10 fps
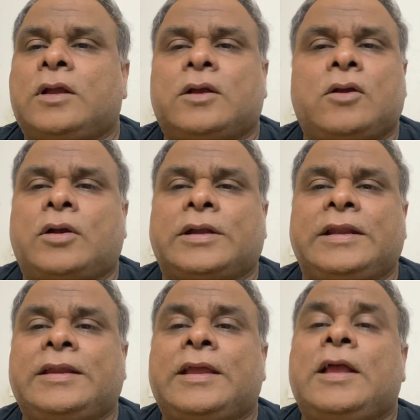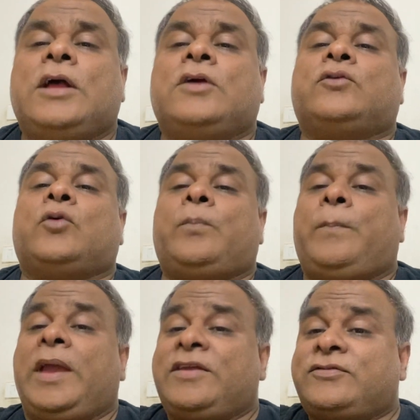Got it? So
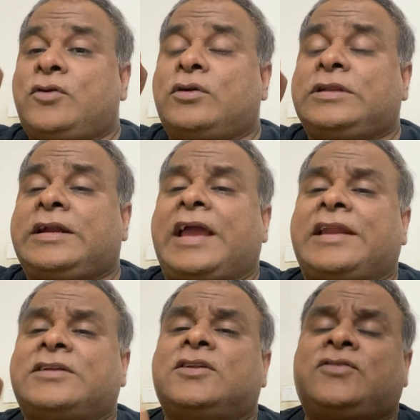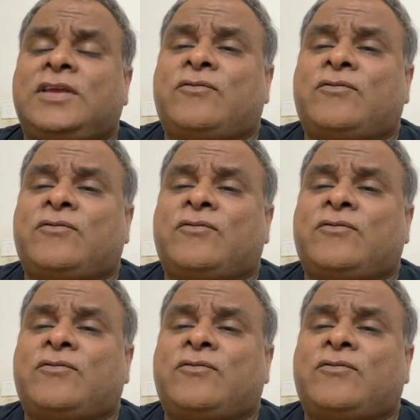based on the direction, see,